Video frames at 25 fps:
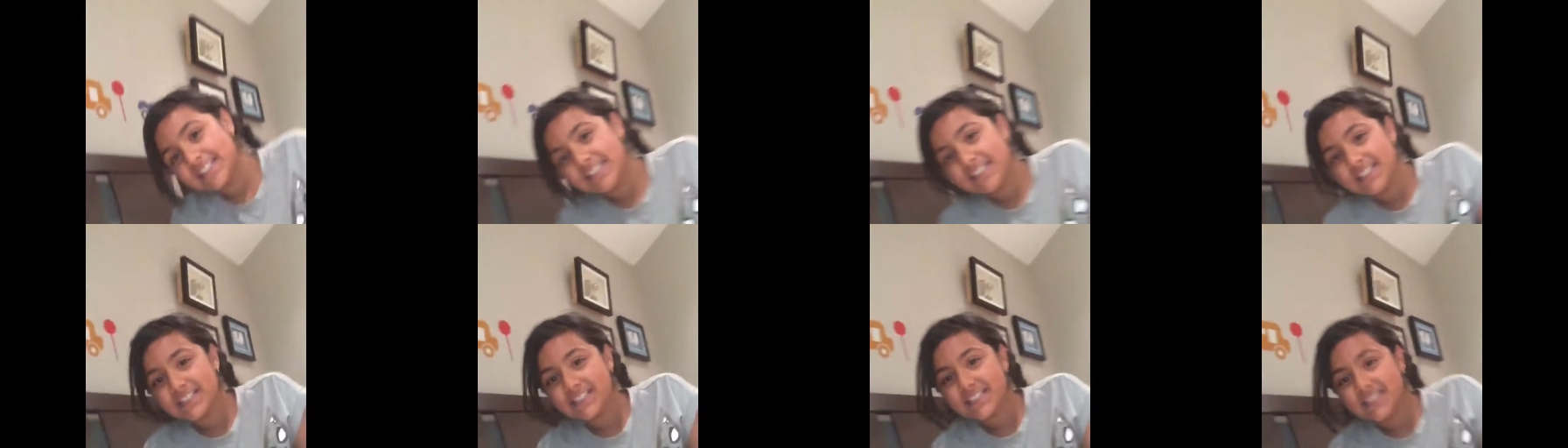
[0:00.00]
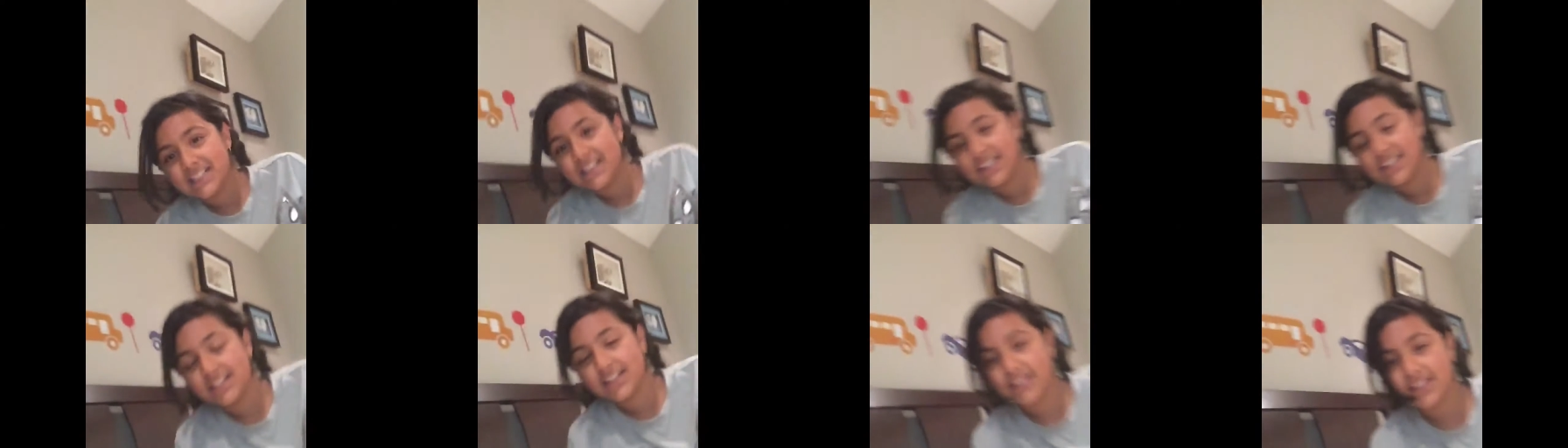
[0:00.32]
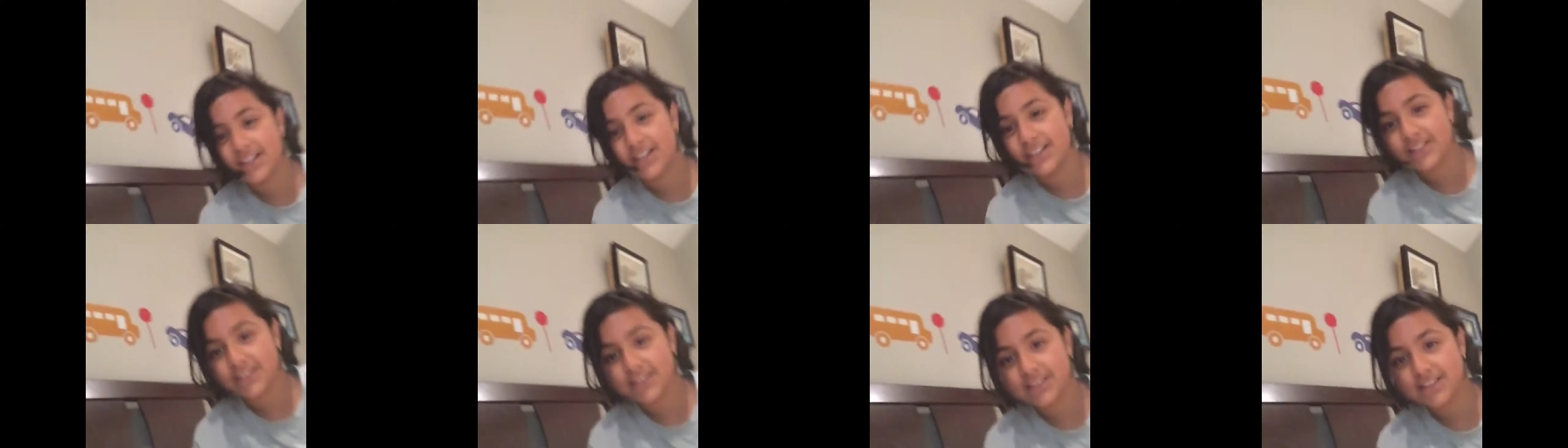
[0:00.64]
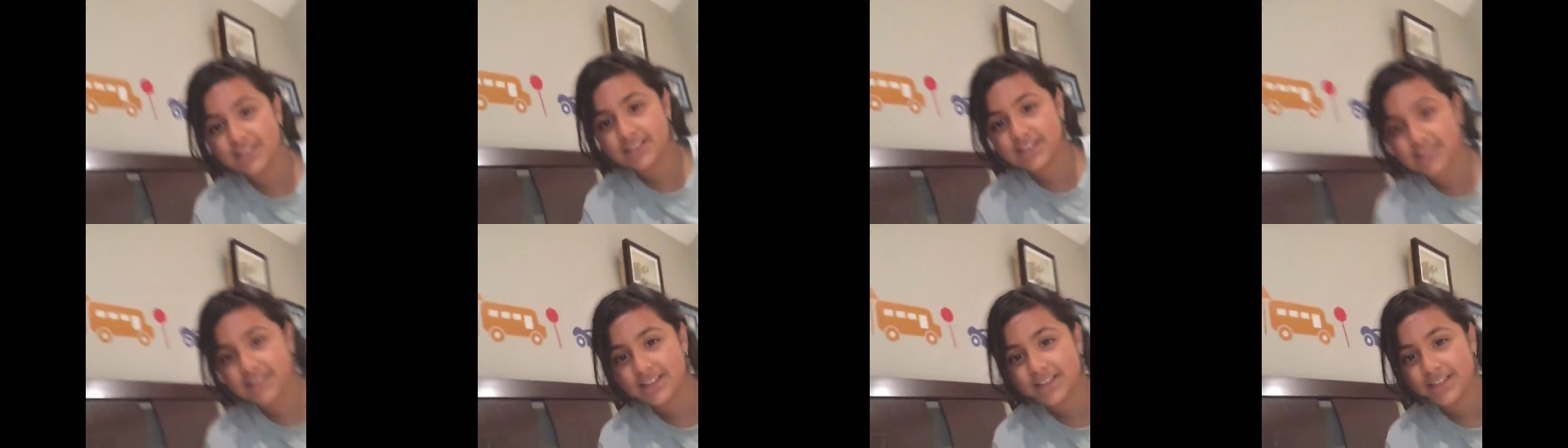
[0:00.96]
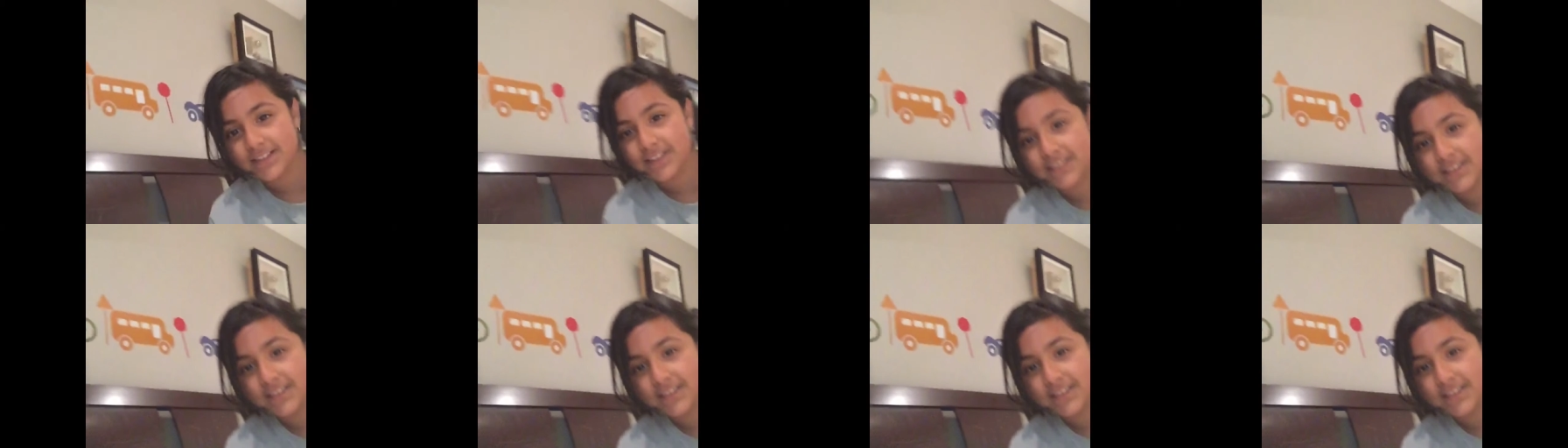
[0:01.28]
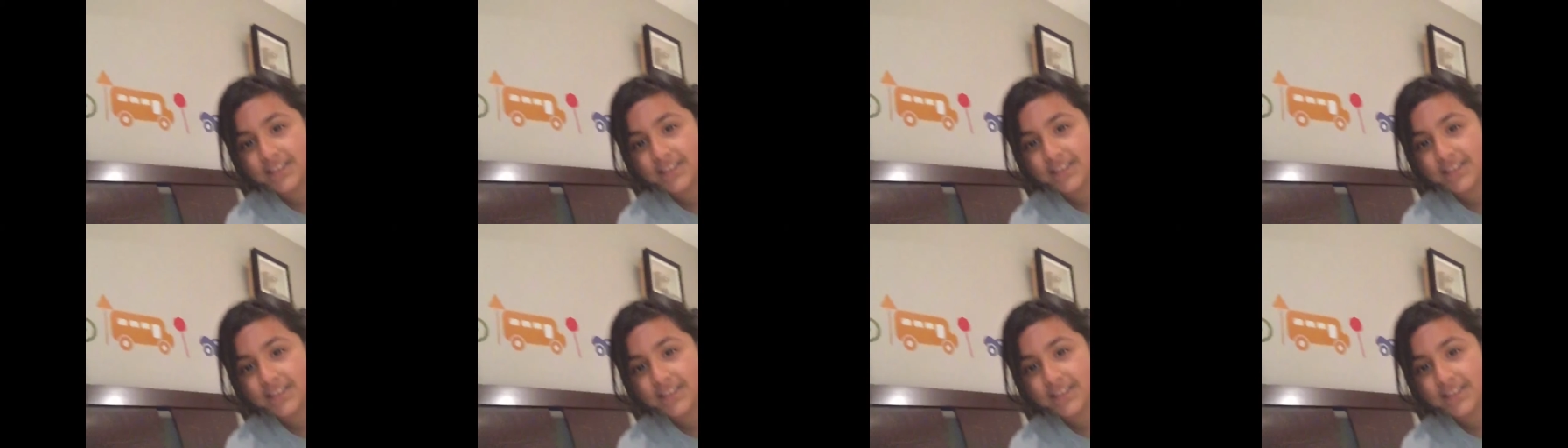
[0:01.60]
so, um,
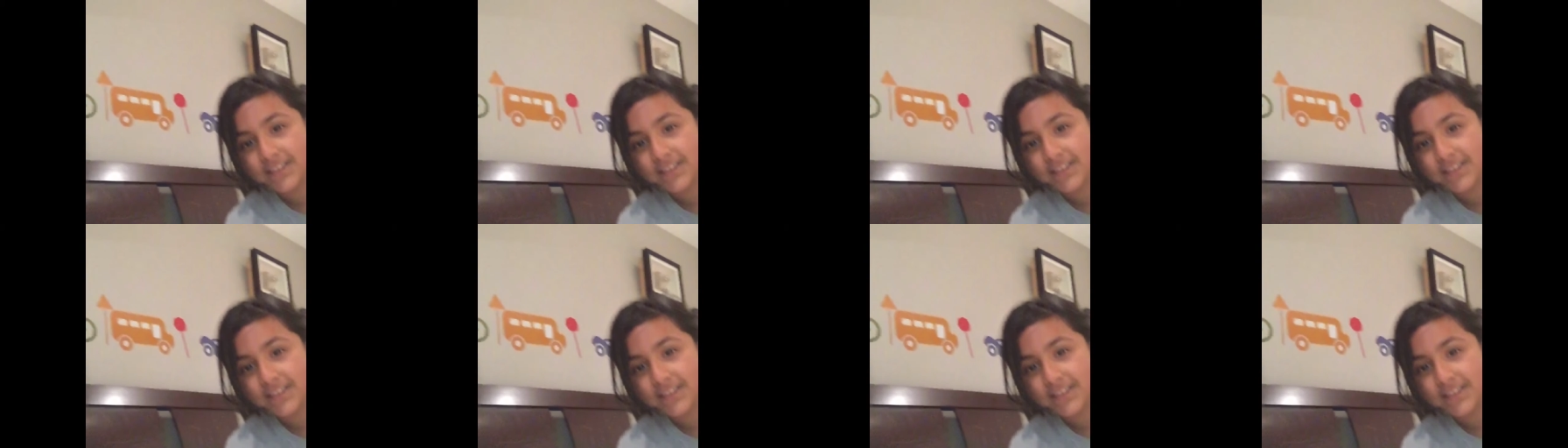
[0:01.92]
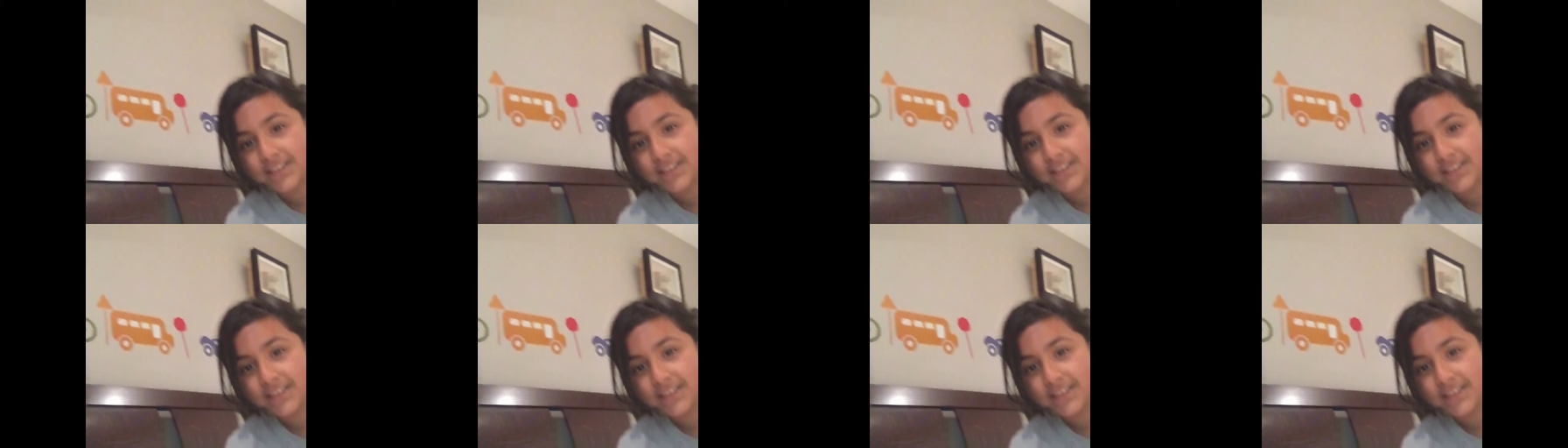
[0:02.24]
she's from